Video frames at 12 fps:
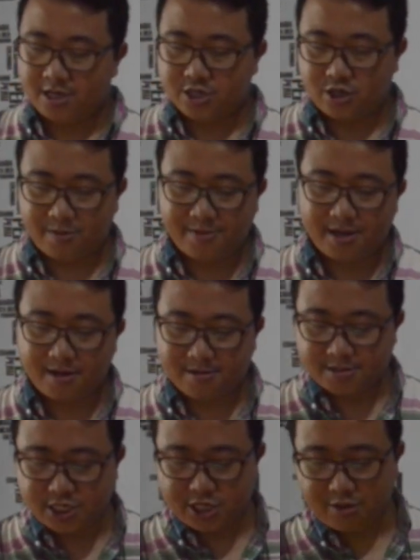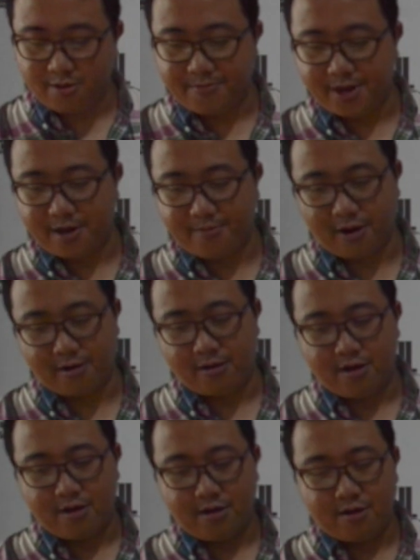So let me share a bit
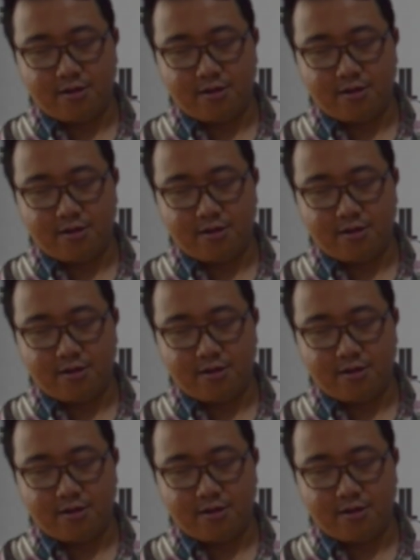about